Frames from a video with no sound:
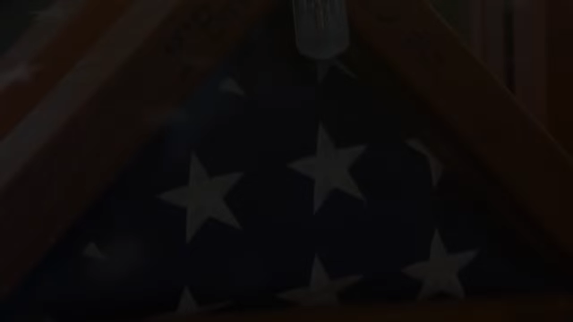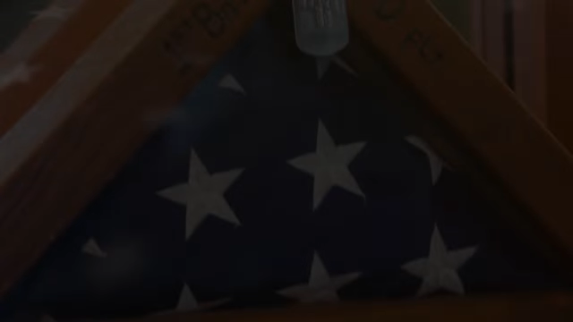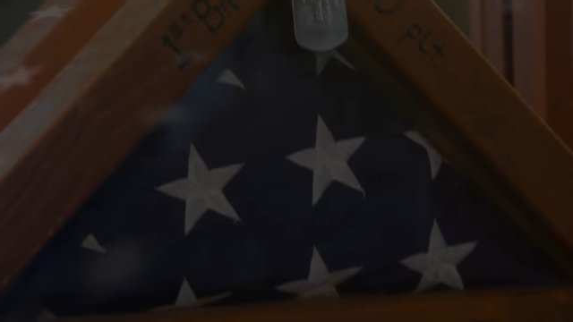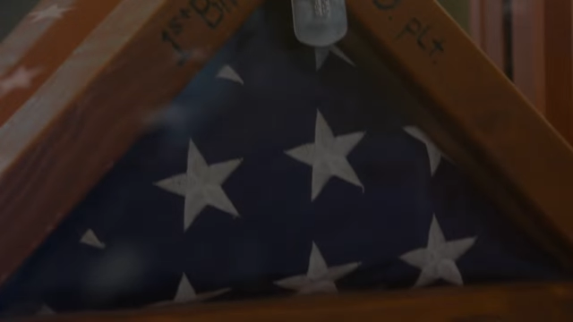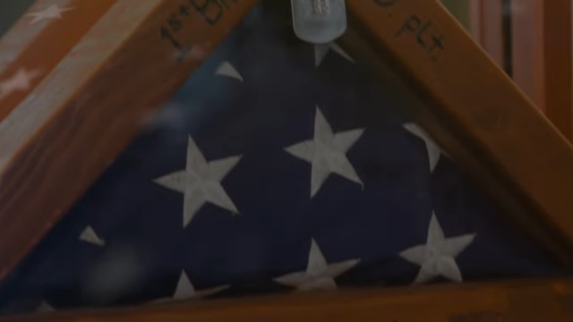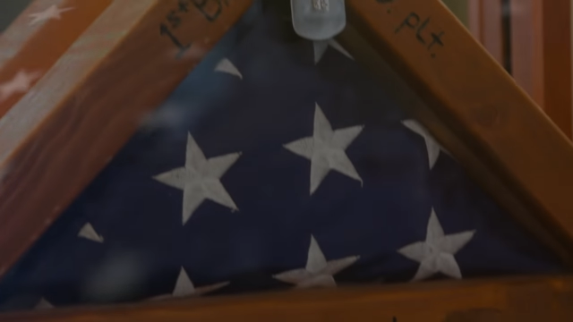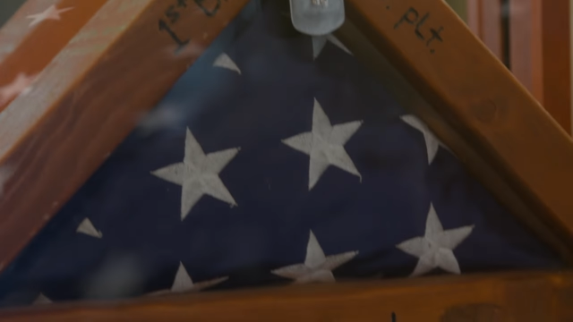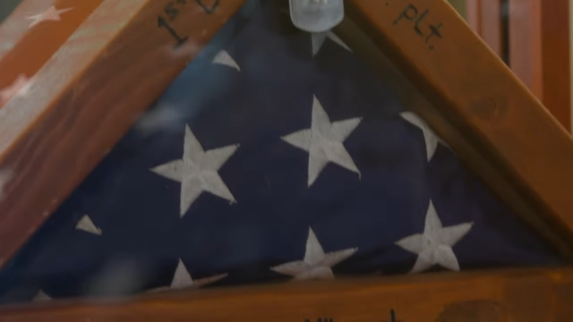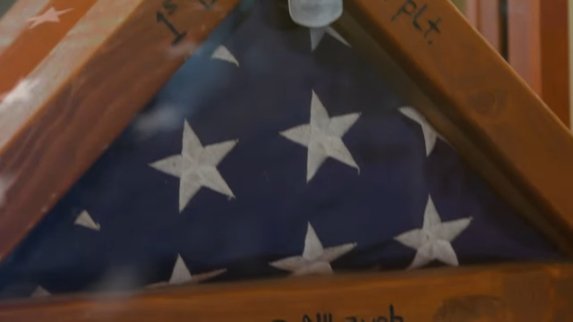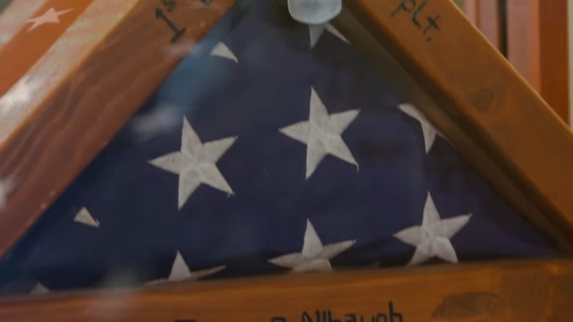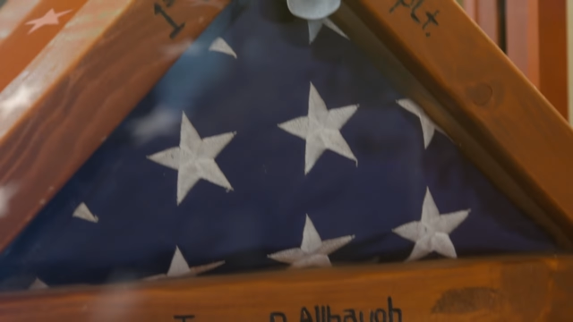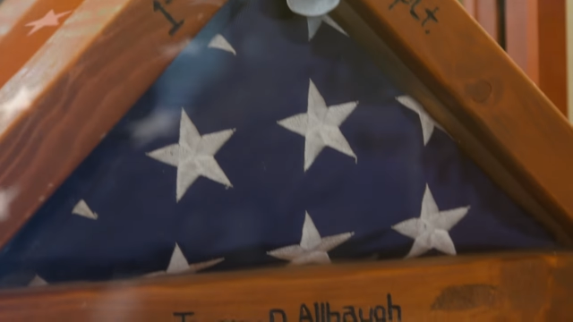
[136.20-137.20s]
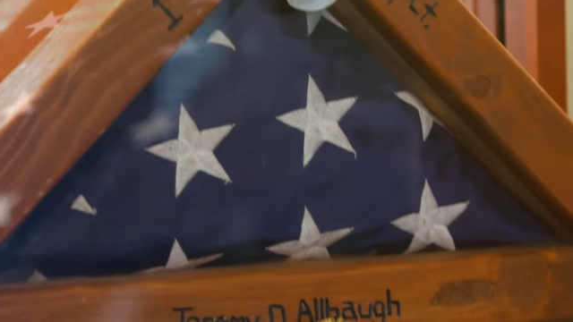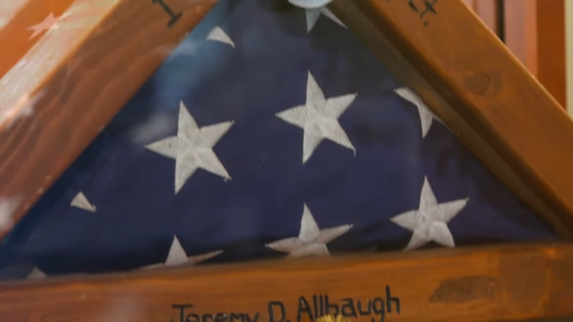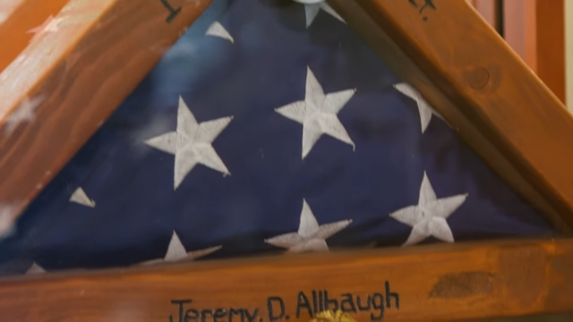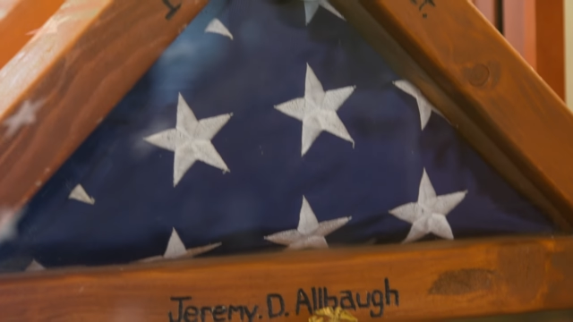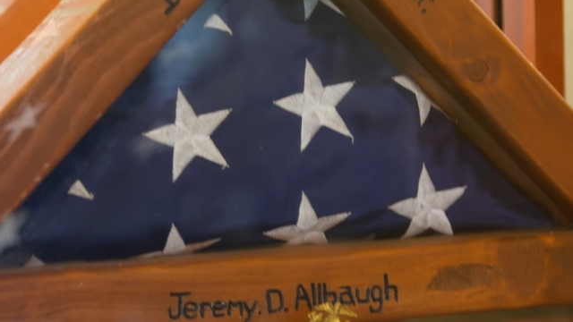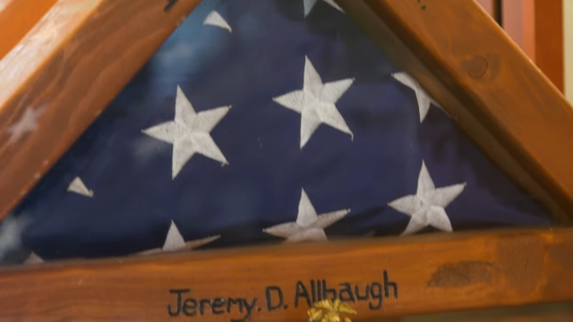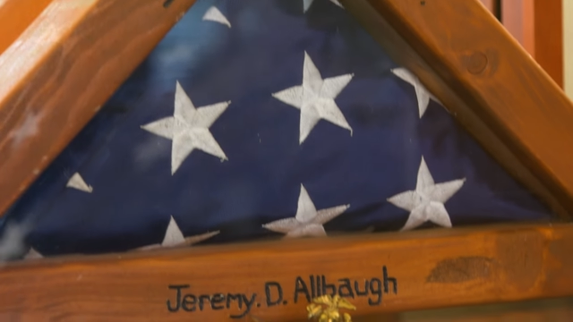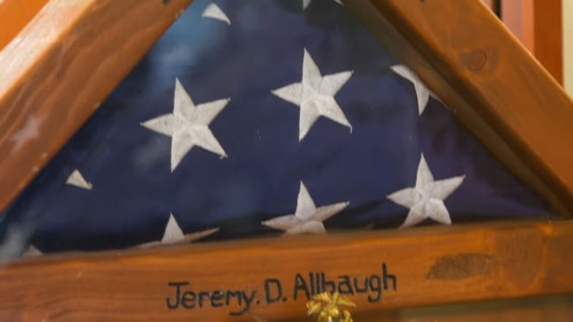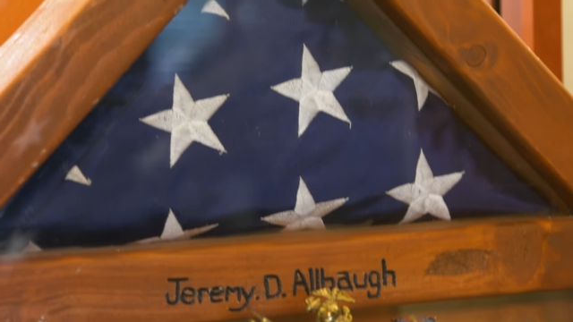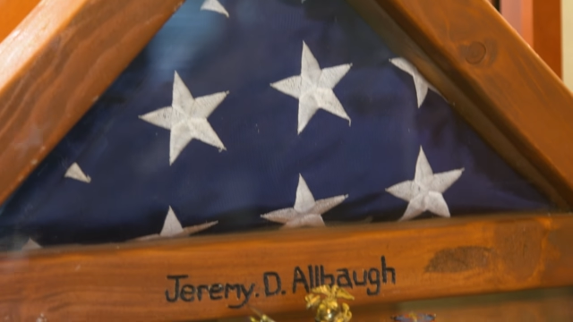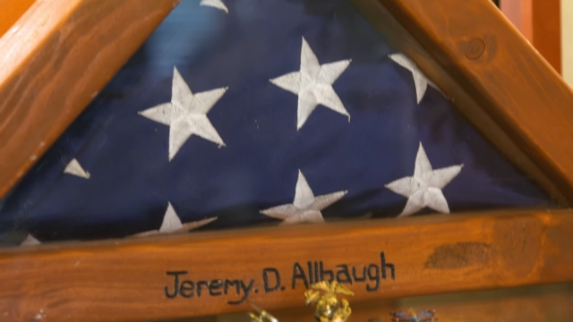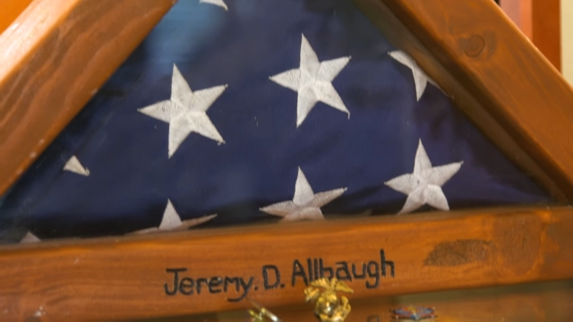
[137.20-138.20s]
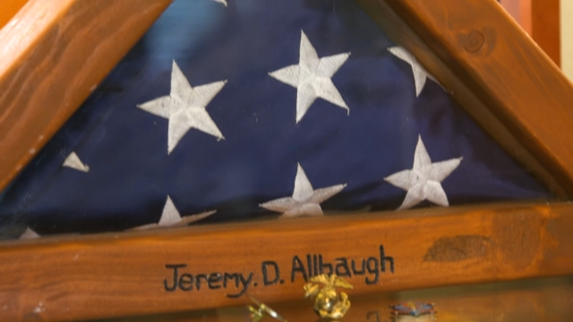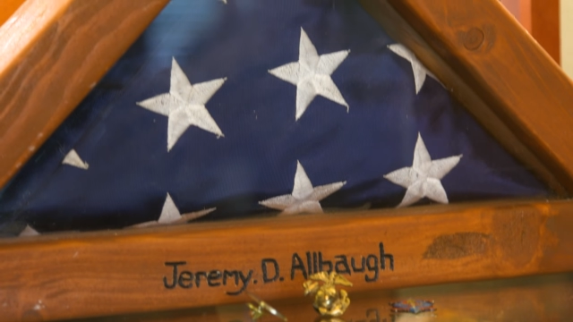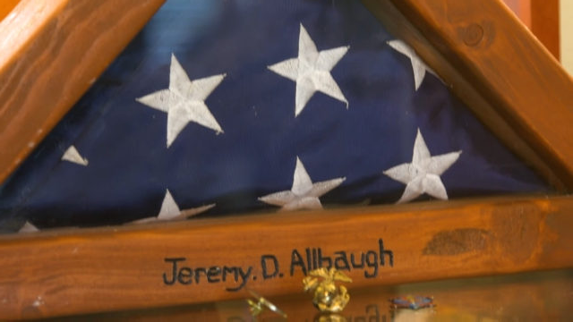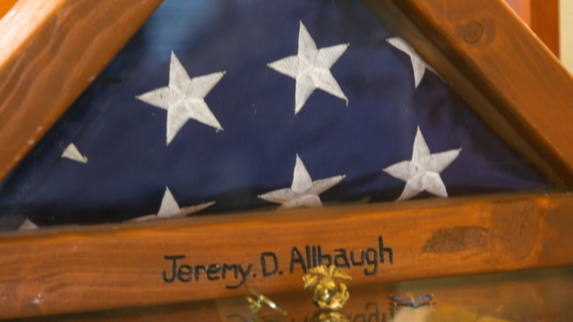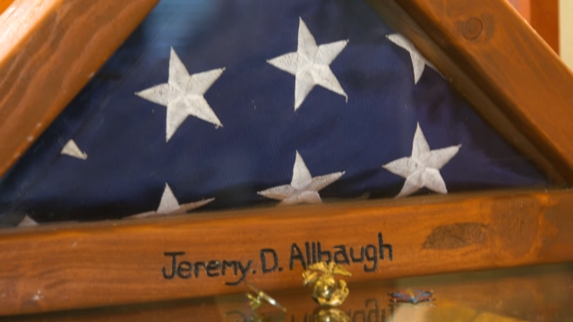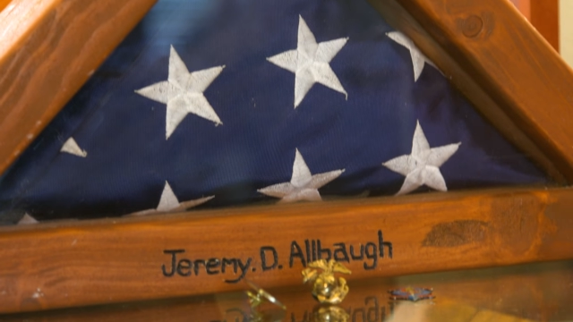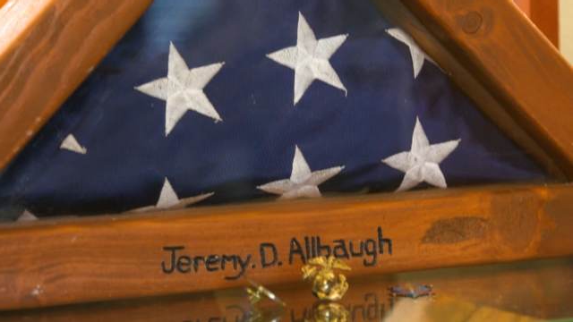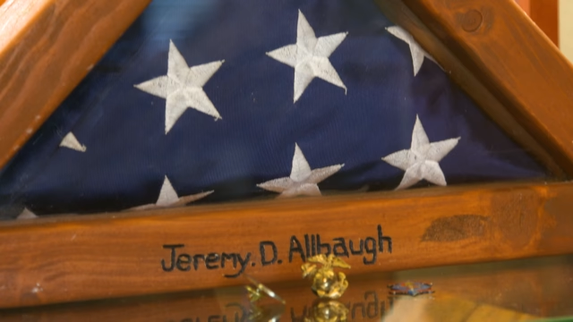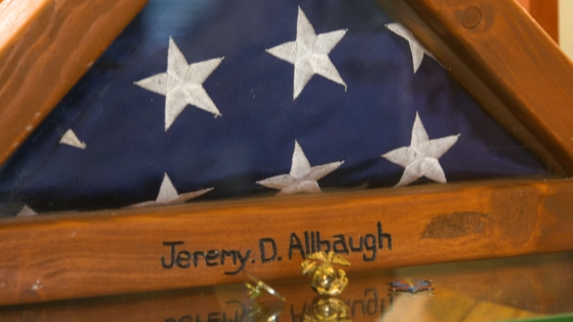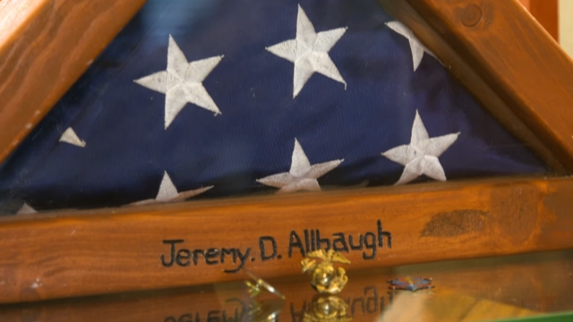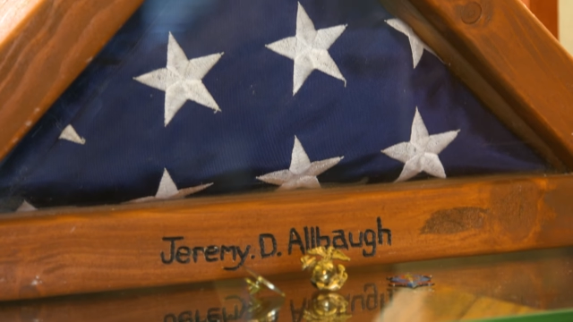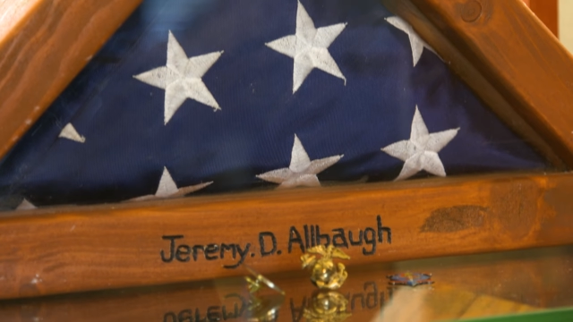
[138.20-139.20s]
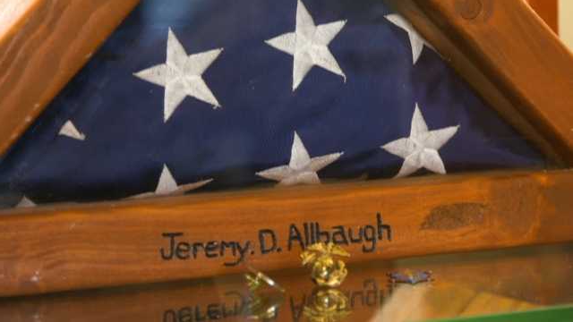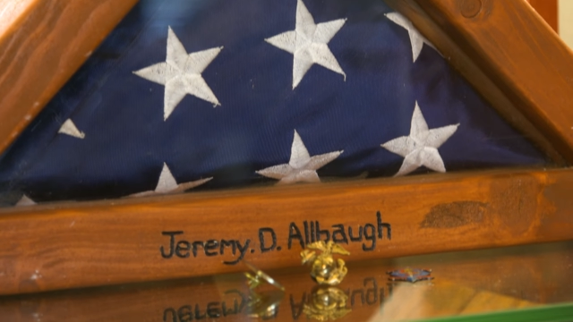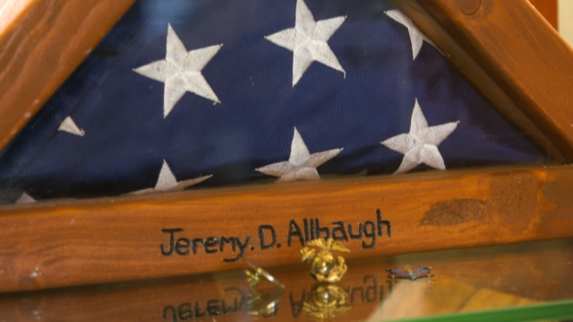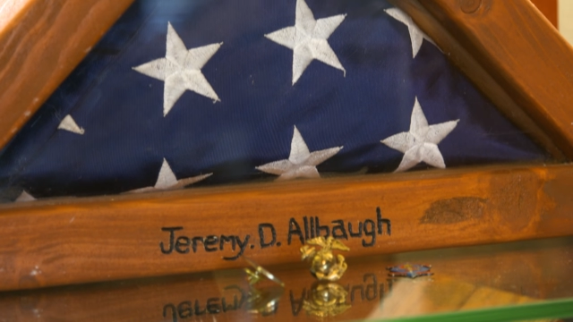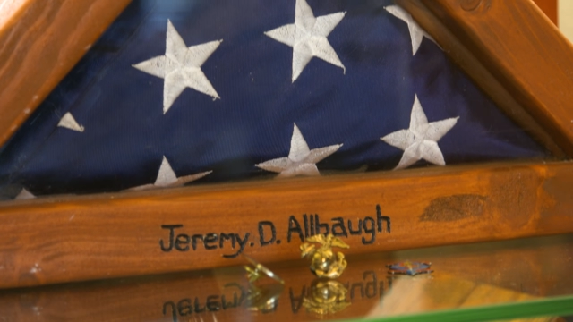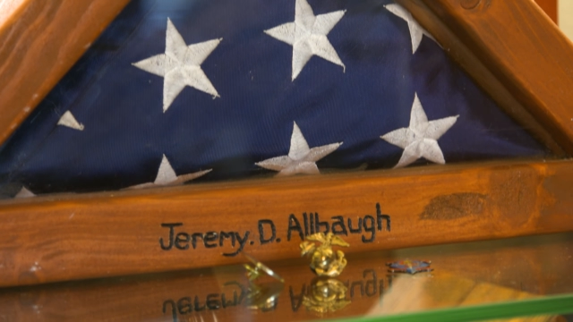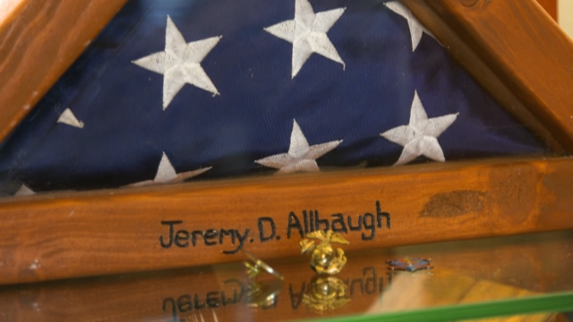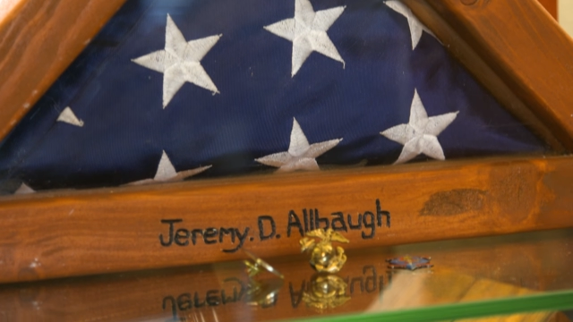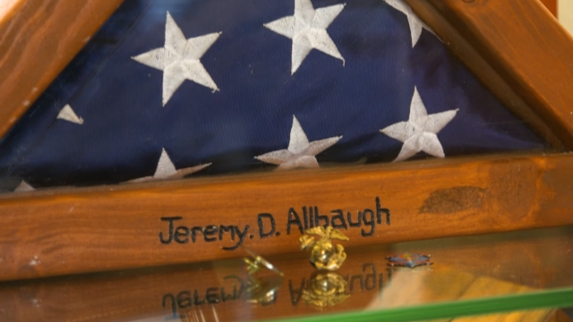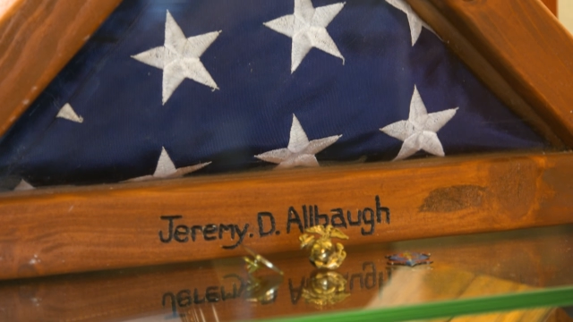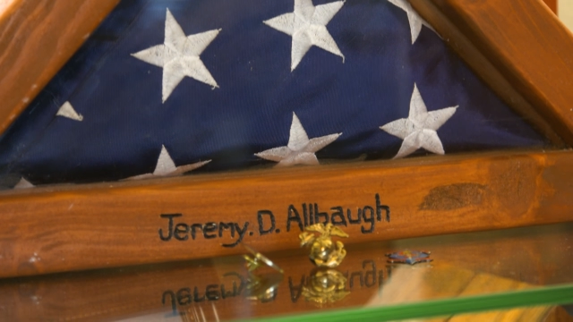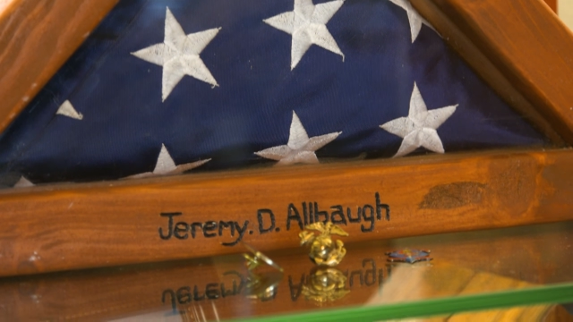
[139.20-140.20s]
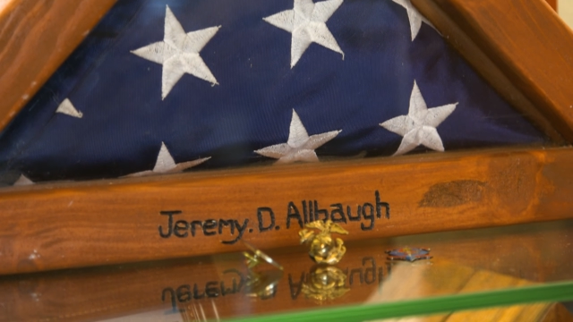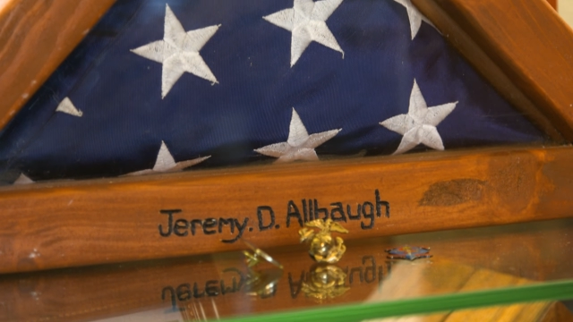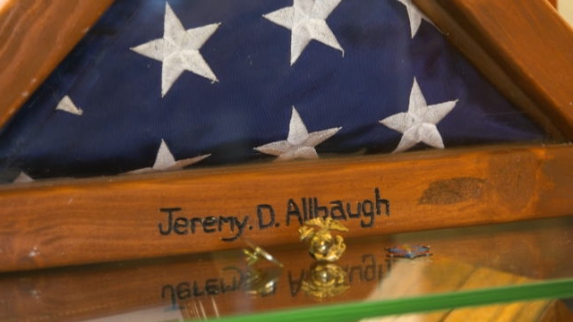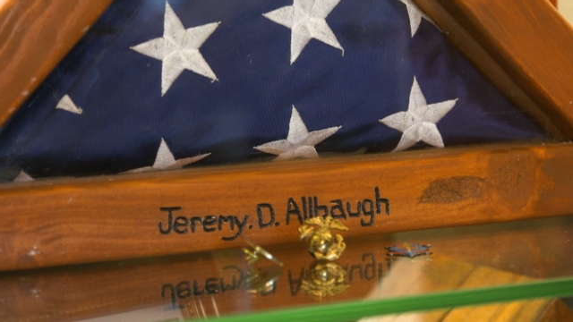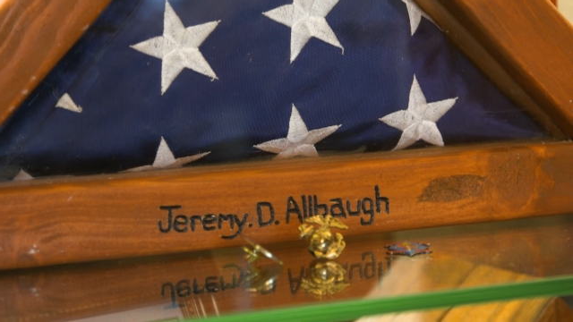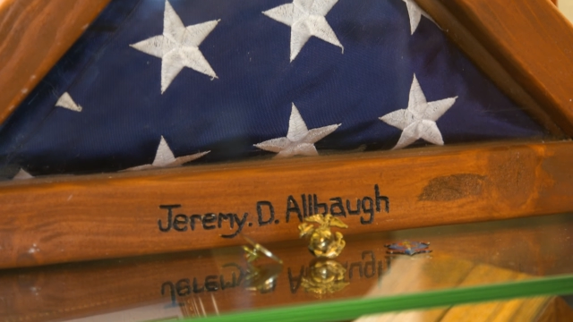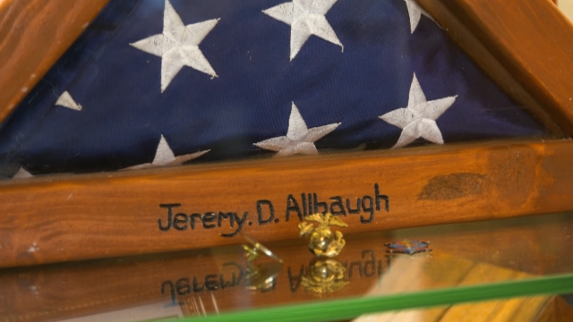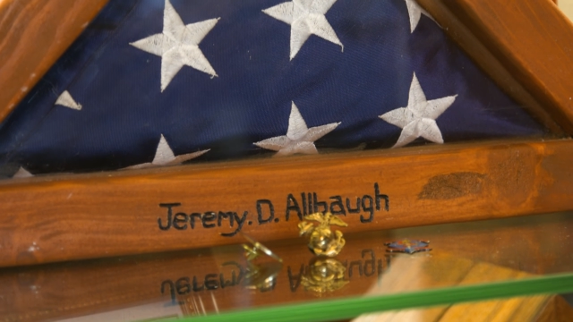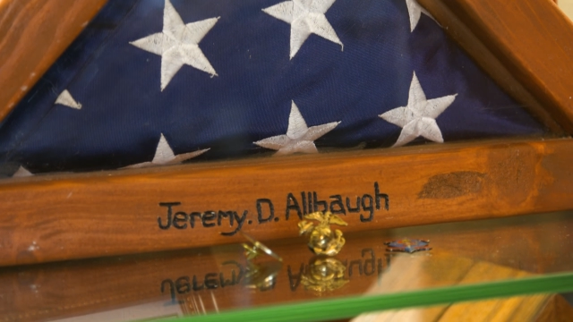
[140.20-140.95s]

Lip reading: (no speaker visible)